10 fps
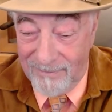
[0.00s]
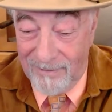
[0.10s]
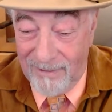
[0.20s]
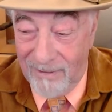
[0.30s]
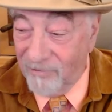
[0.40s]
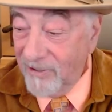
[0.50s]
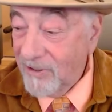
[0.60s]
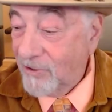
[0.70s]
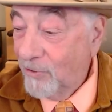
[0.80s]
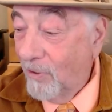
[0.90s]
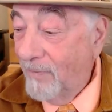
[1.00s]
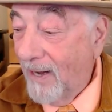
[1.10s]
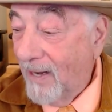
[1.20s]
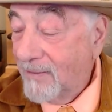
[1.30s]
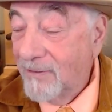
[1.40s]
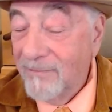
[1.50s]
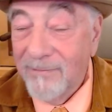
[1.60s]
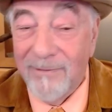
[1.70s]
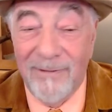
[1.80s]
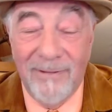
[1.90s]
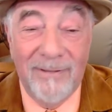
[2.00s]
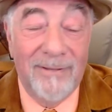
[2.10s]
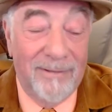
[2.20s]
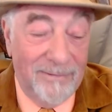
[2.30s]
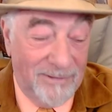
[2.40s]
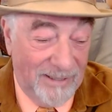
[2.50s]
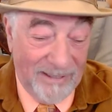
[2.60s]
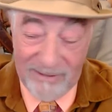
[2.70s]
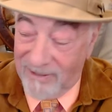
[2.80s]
And it brings us all back to today's